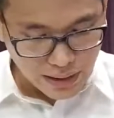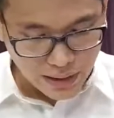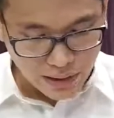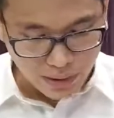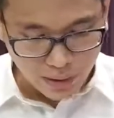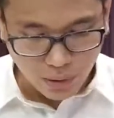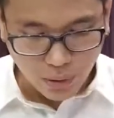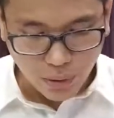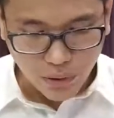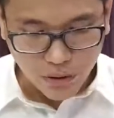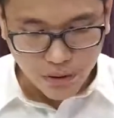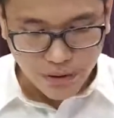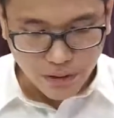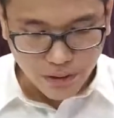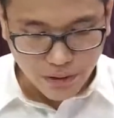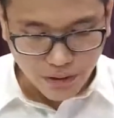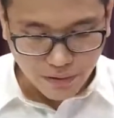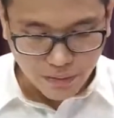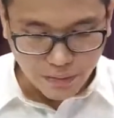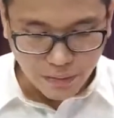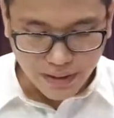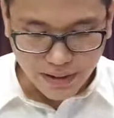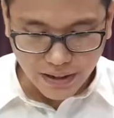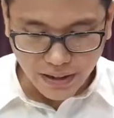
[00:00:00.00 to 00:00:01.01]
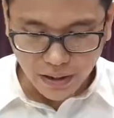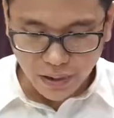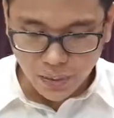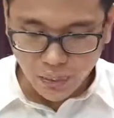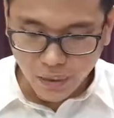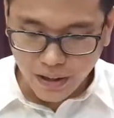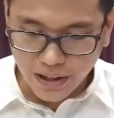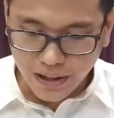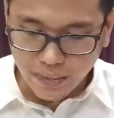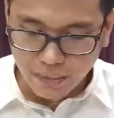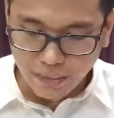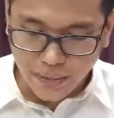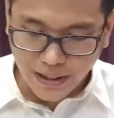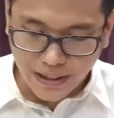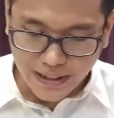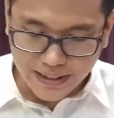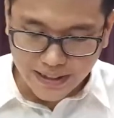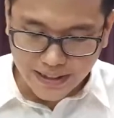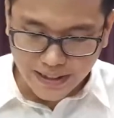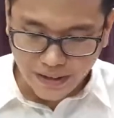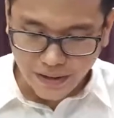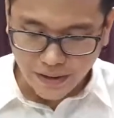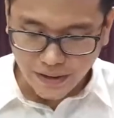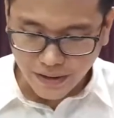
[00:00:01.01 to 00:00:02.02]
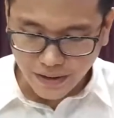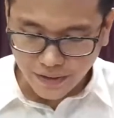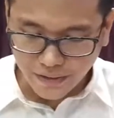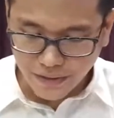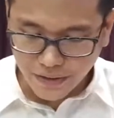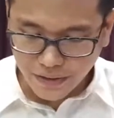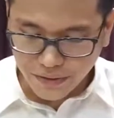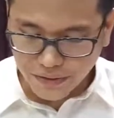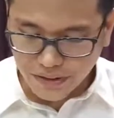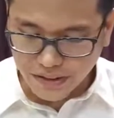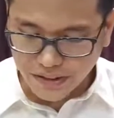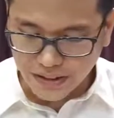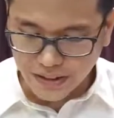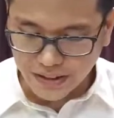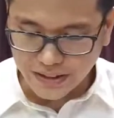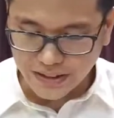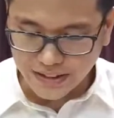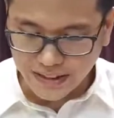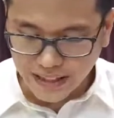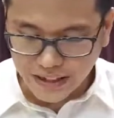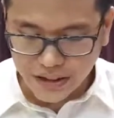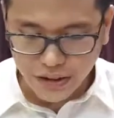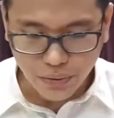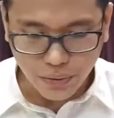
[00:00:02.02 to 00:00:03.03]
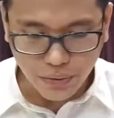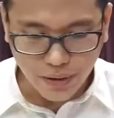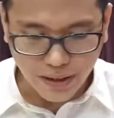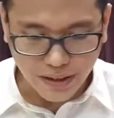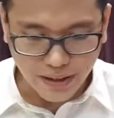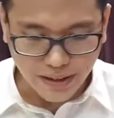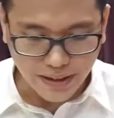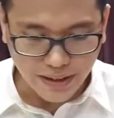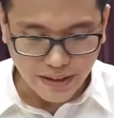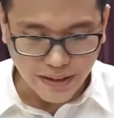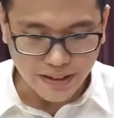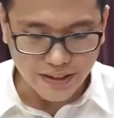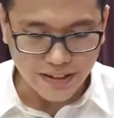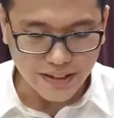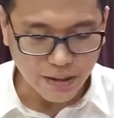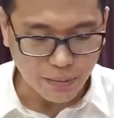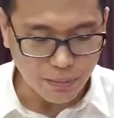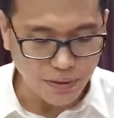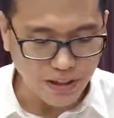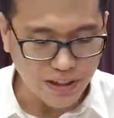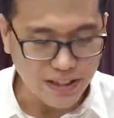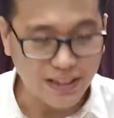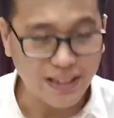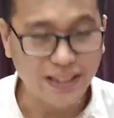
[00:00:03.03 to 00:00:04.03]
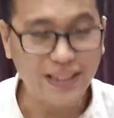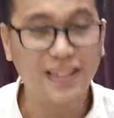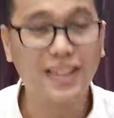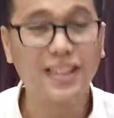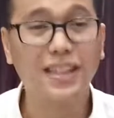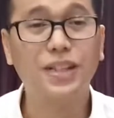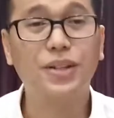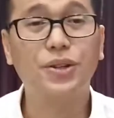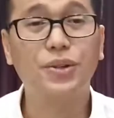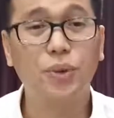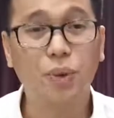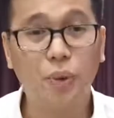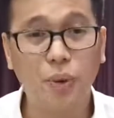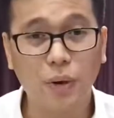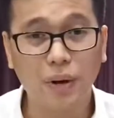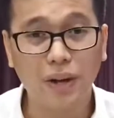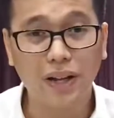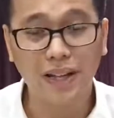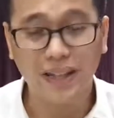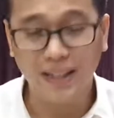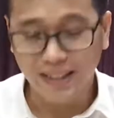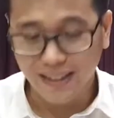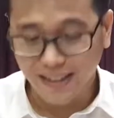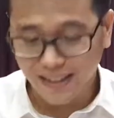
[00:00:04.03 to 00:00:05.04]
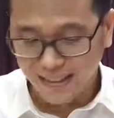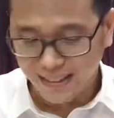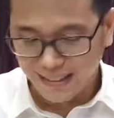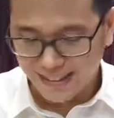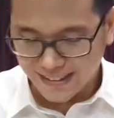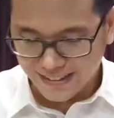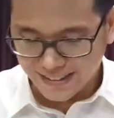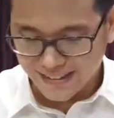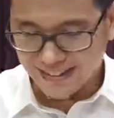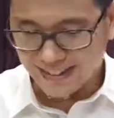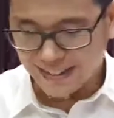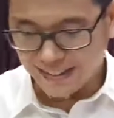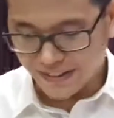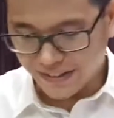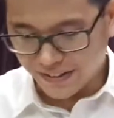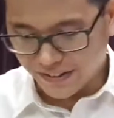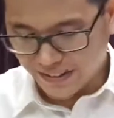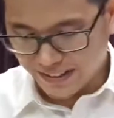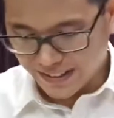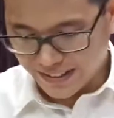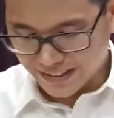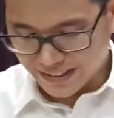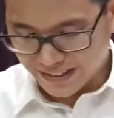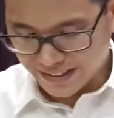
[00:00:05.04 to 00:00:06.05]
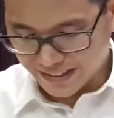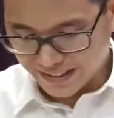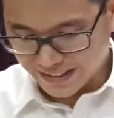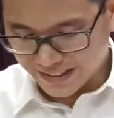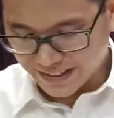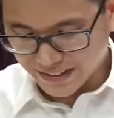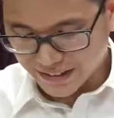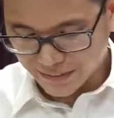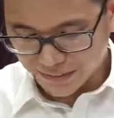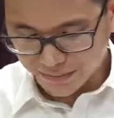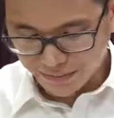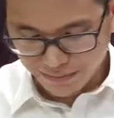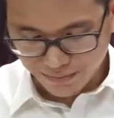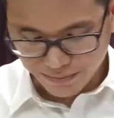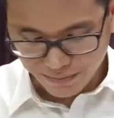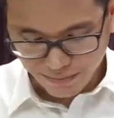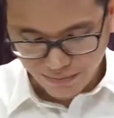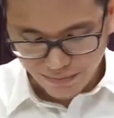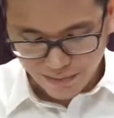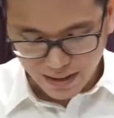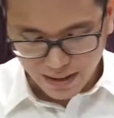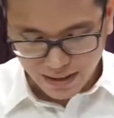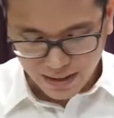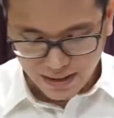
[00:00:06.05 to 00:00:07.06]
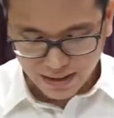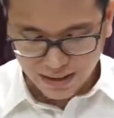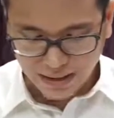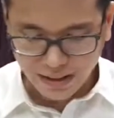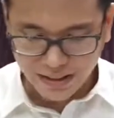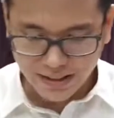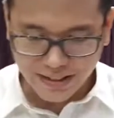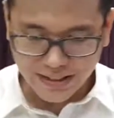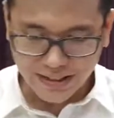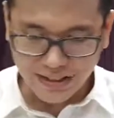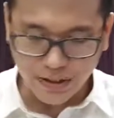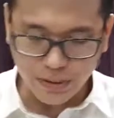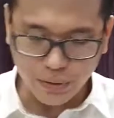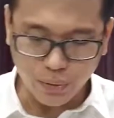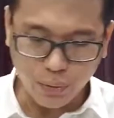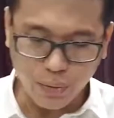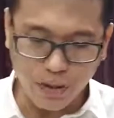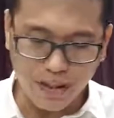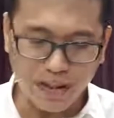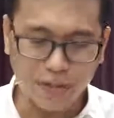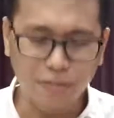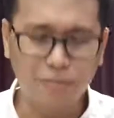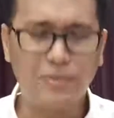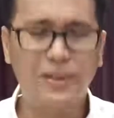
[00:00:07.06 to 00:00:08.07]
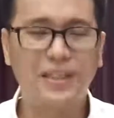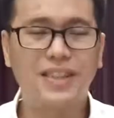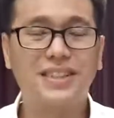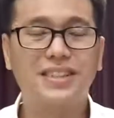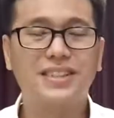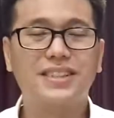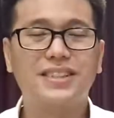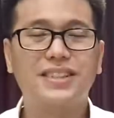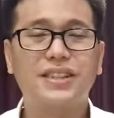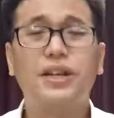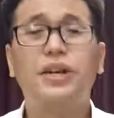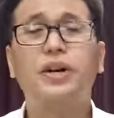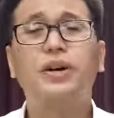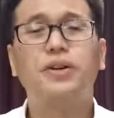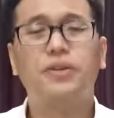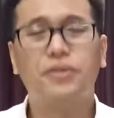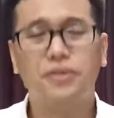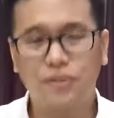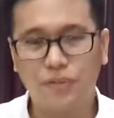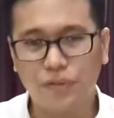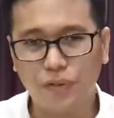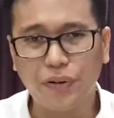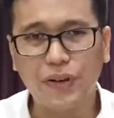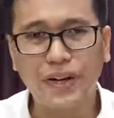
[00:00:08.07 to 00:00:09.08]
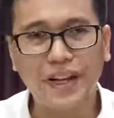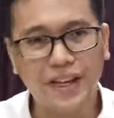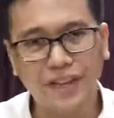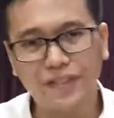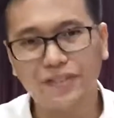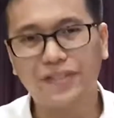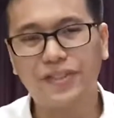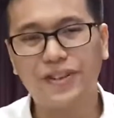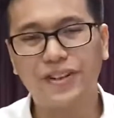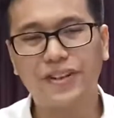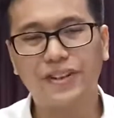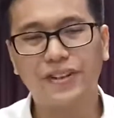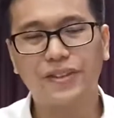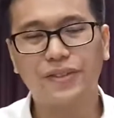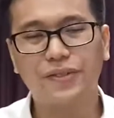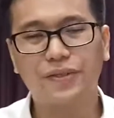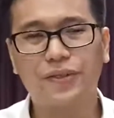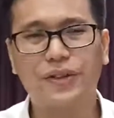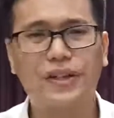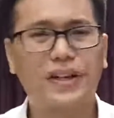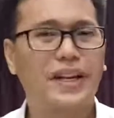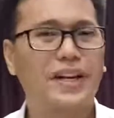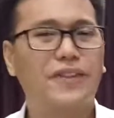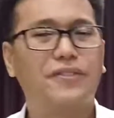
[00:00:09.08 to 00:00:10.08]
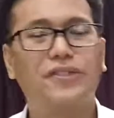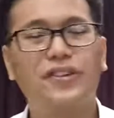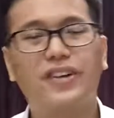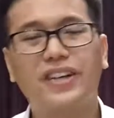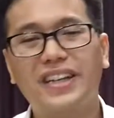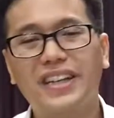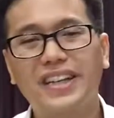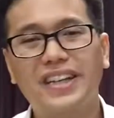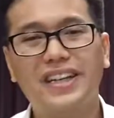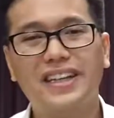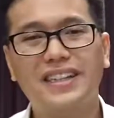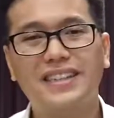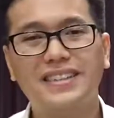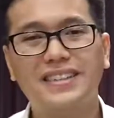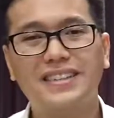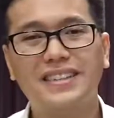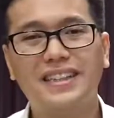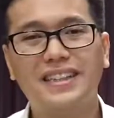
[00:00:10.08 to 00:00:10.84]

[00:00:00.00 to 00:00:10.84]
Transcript: Lord, you have been our dwelling place, our refuge, our sanctuary, our stability in all generations. God is our dwelling place forever, wherever He is.